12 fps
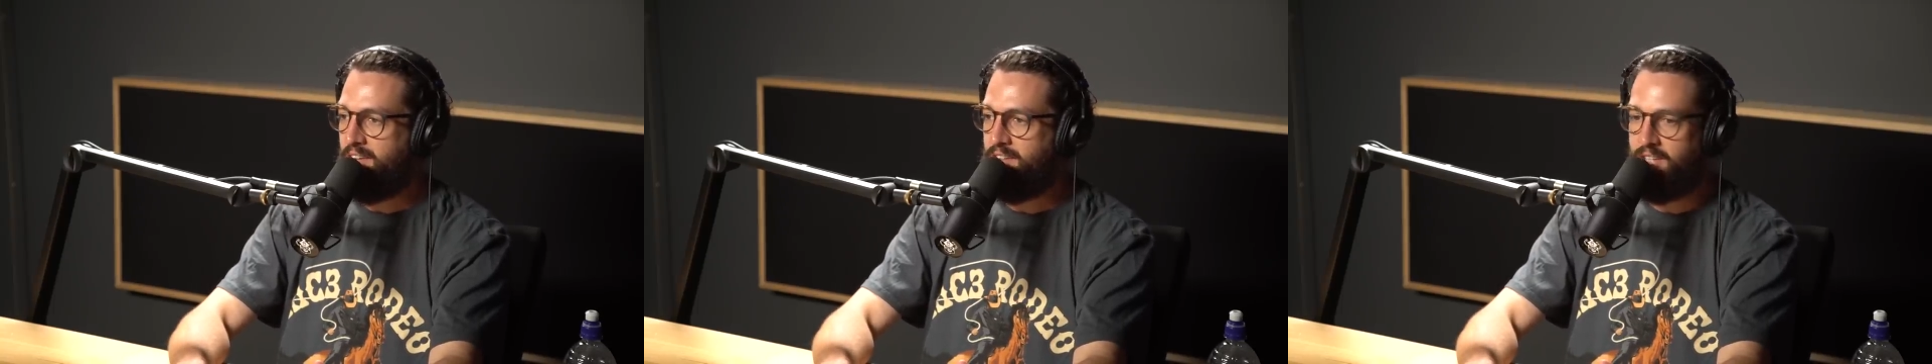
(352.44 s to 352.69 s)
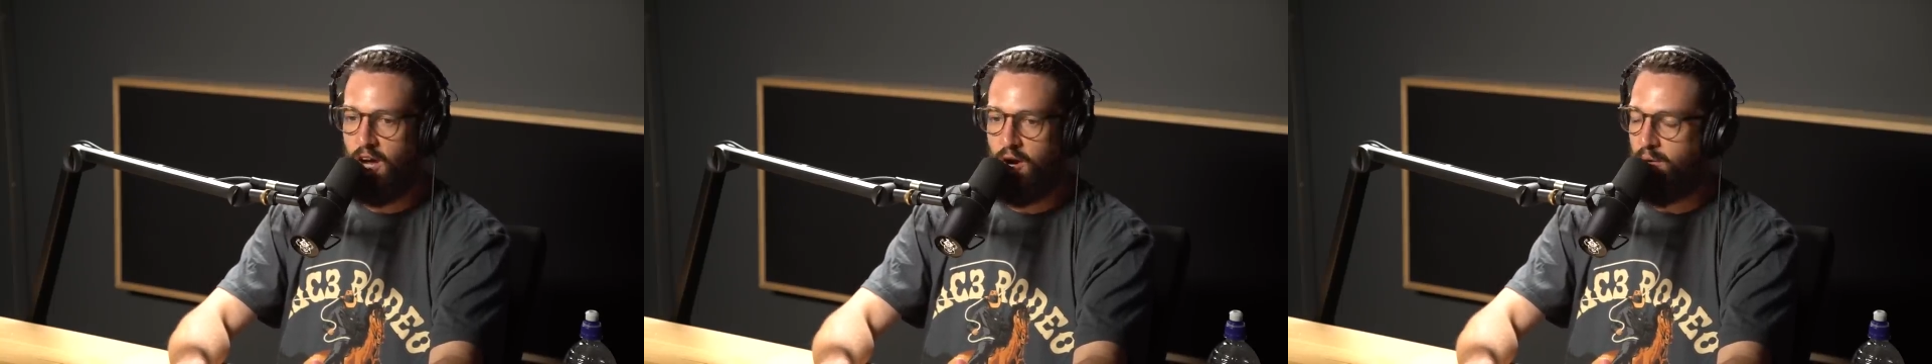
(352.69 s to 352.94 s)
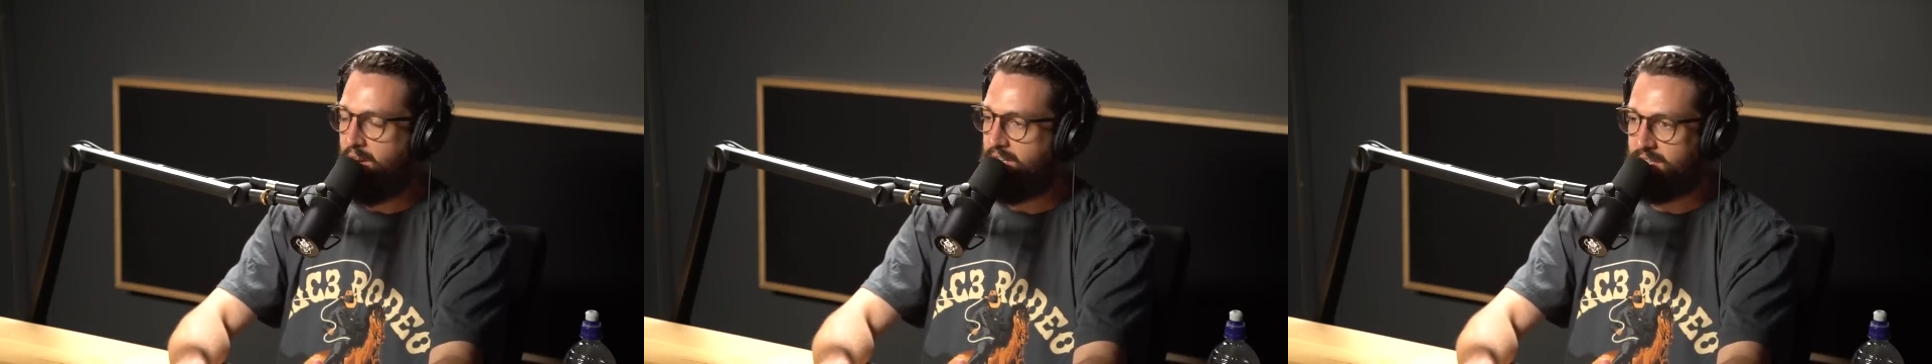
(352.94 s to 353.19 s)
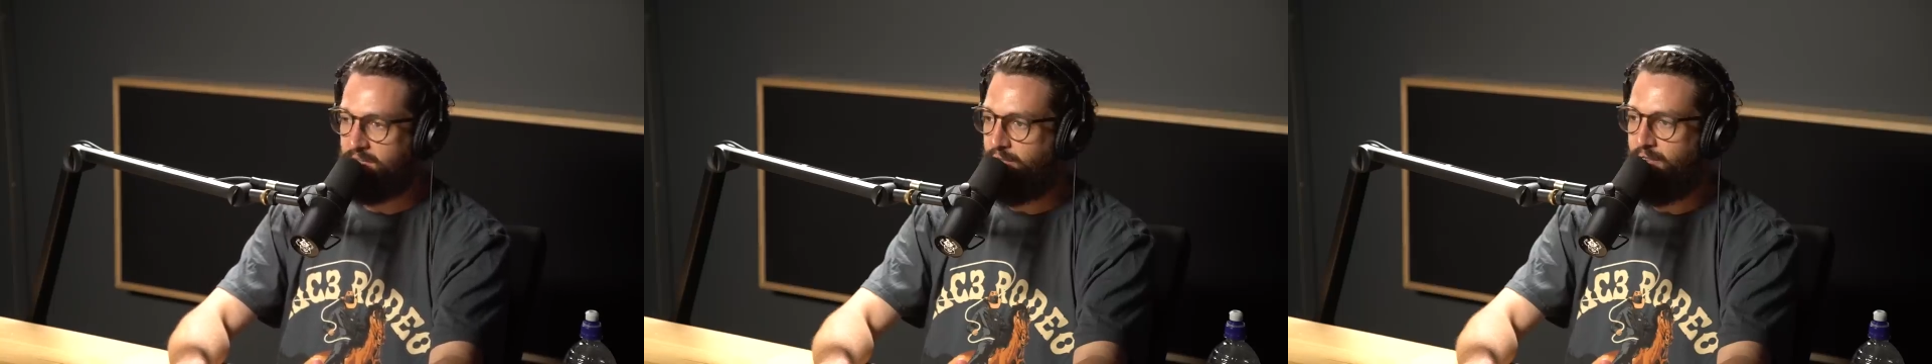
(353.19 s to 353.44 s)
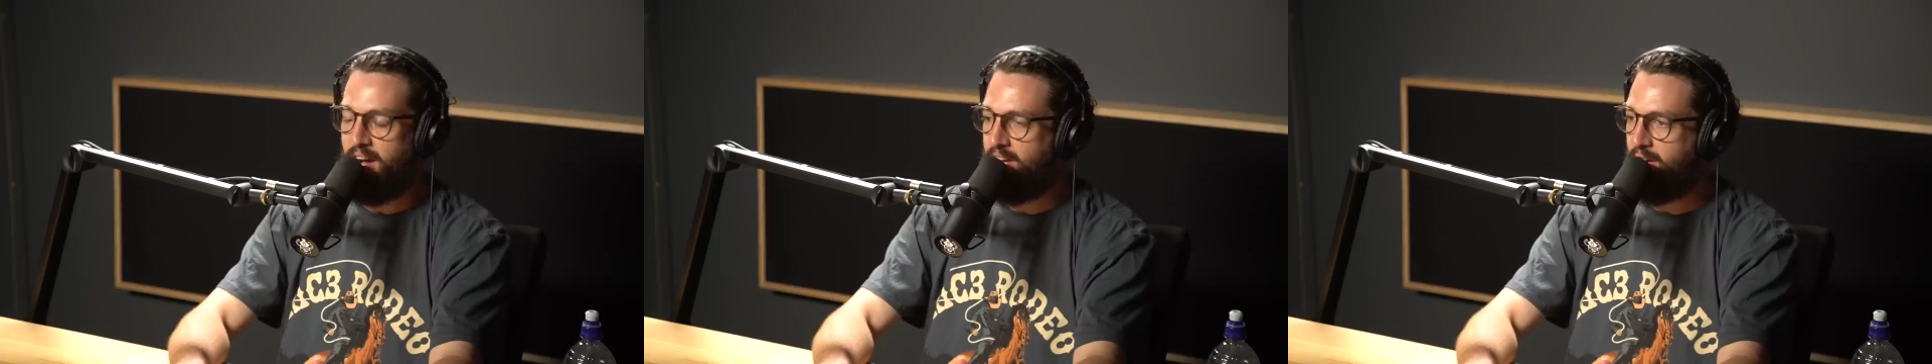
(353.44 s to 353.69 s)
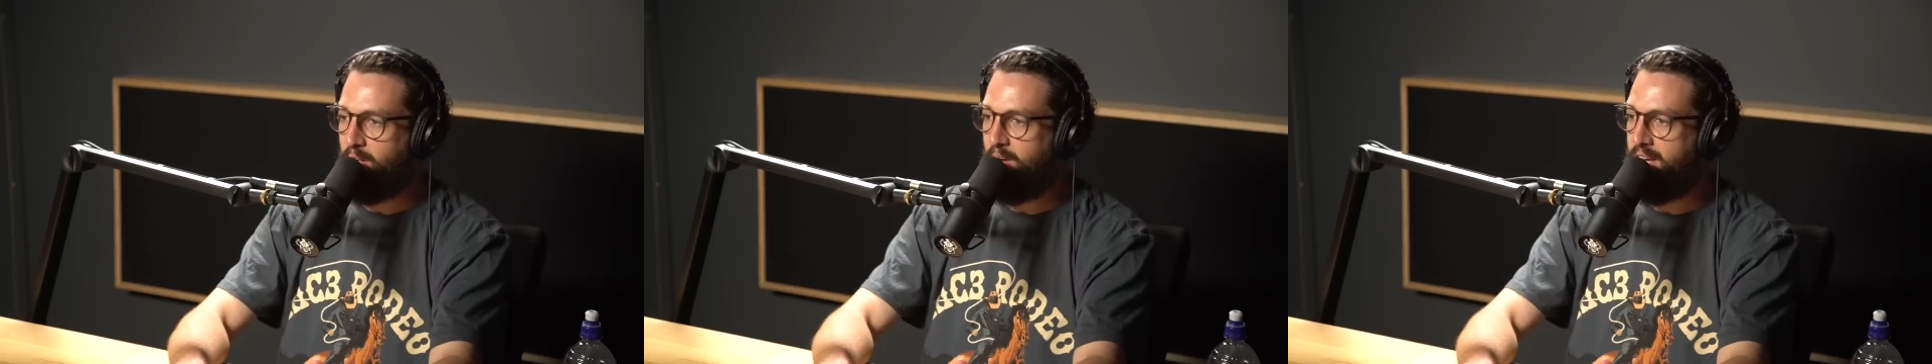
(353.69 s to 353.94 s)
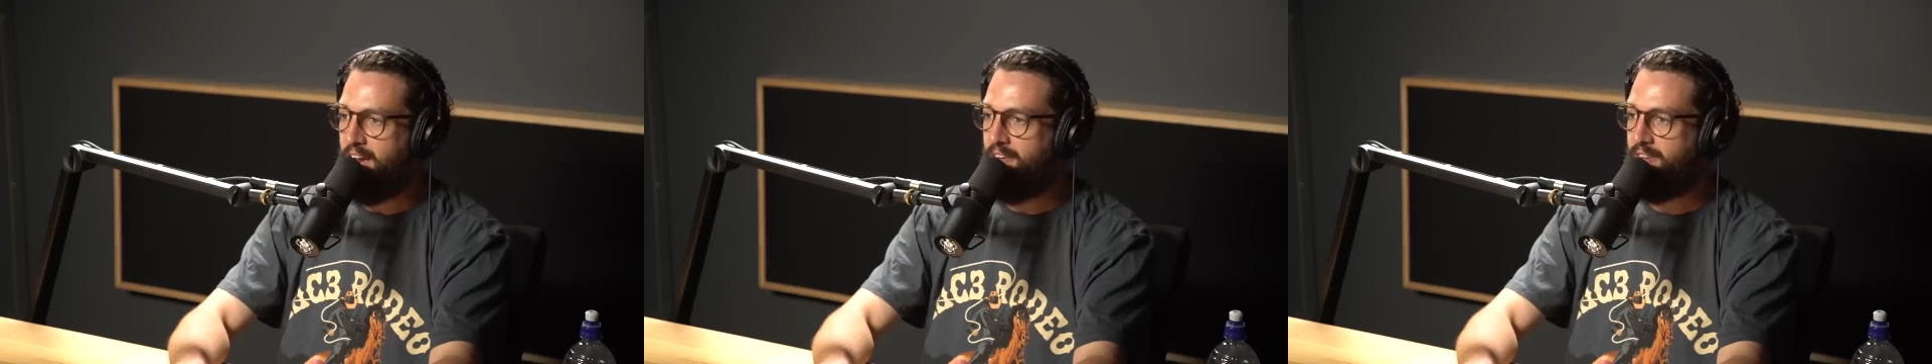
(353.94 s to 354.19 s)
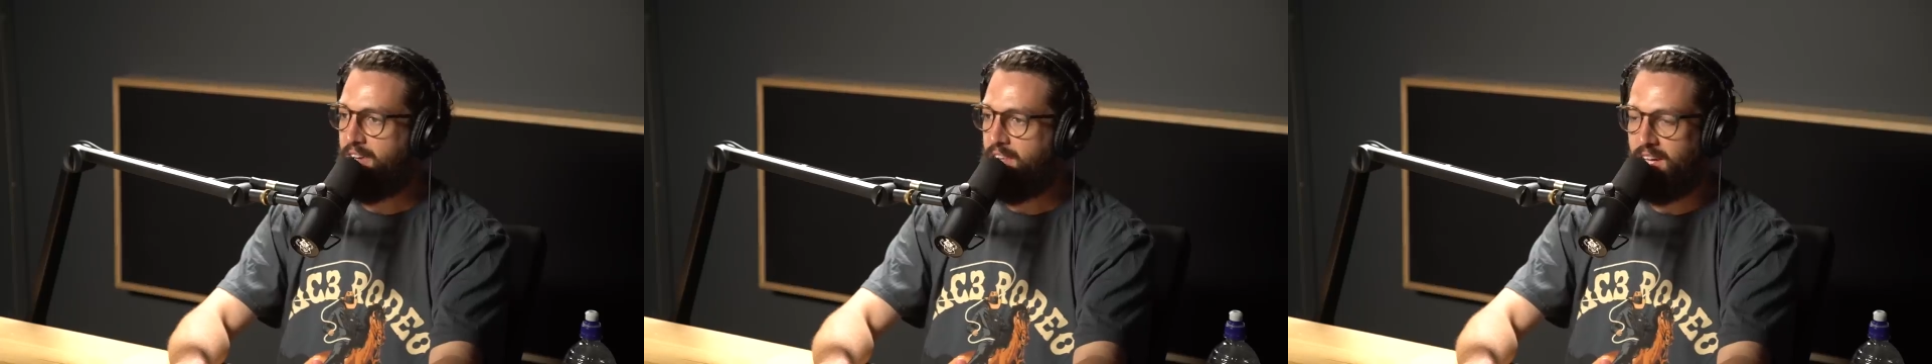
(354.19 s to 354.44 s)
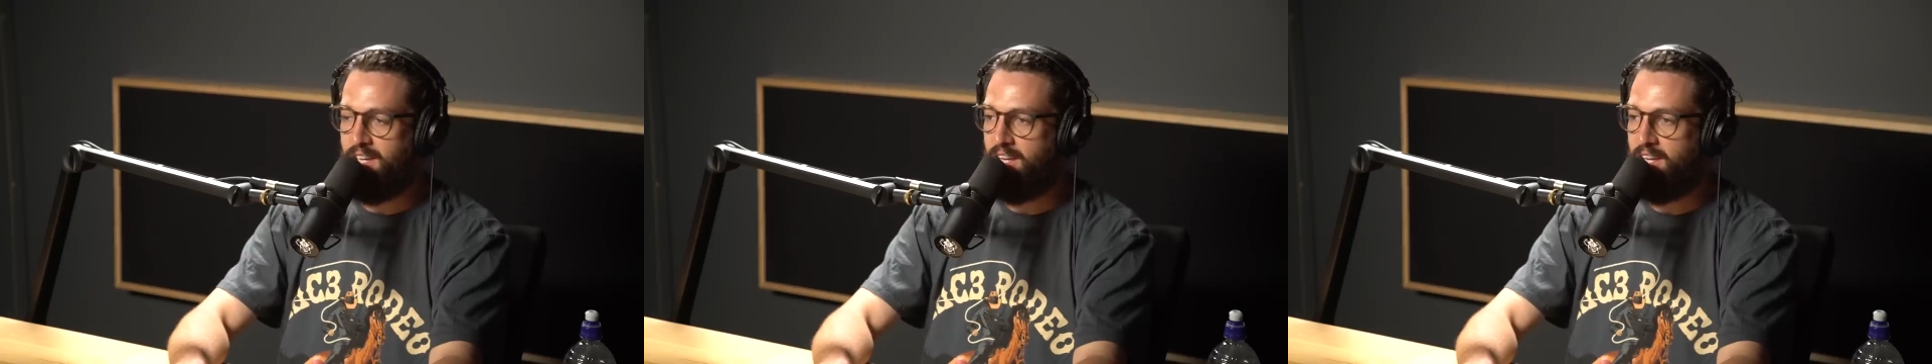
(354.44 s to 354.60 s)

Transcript: go and just fucking win everything,